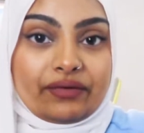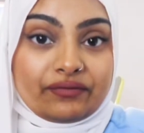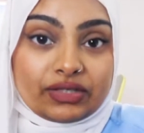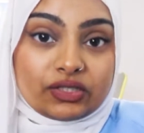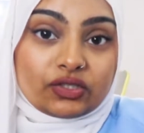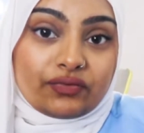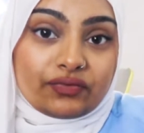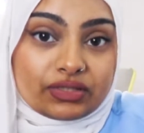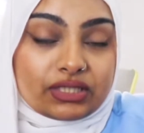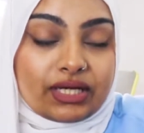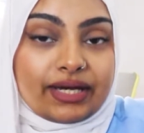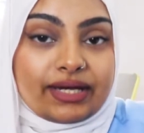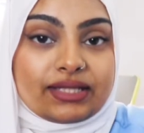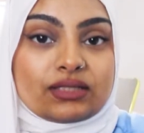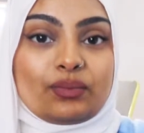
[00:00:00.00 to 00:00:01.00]
finished off the
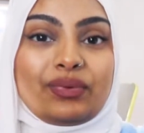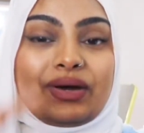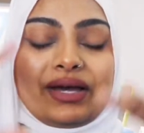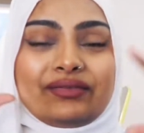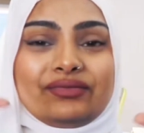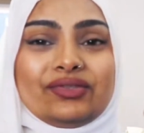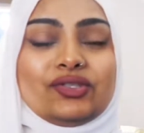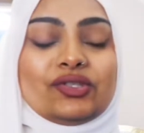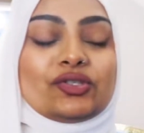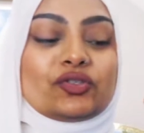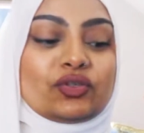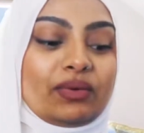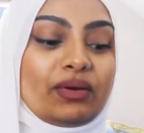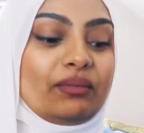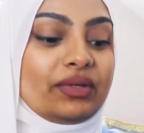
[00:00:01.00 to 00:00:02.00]
sides, but I've just
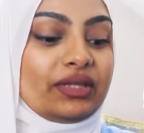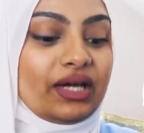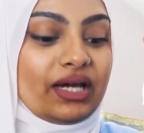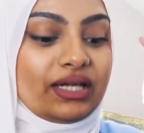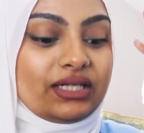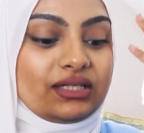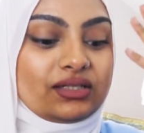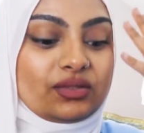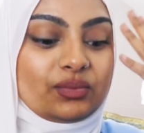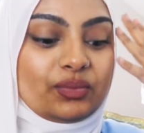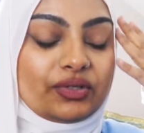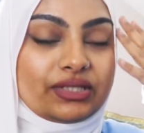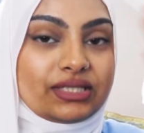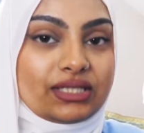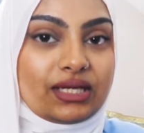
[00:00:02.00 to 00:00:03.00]
remembered that I needed to
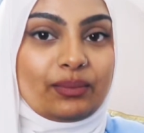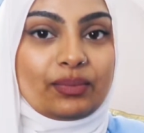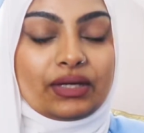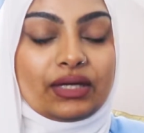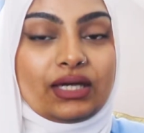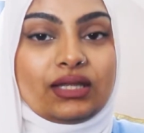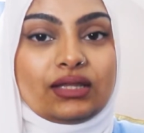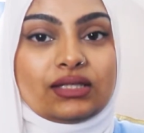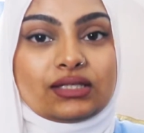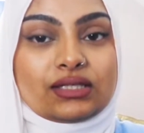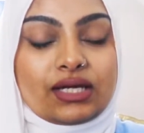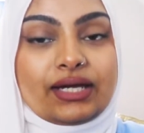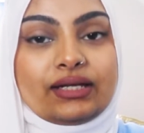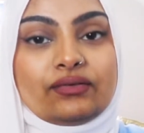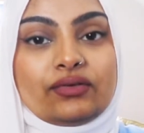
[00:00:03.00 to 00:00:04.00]
put a zip in the
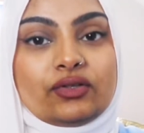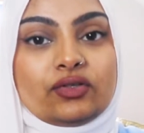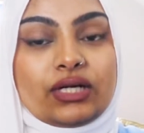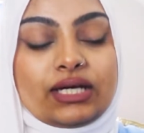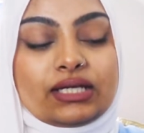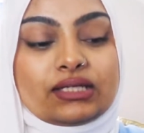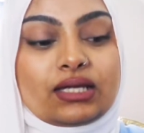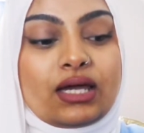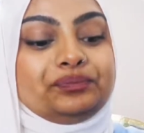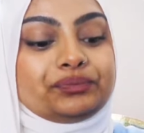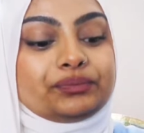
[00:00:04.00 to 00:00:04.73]
side of the dress.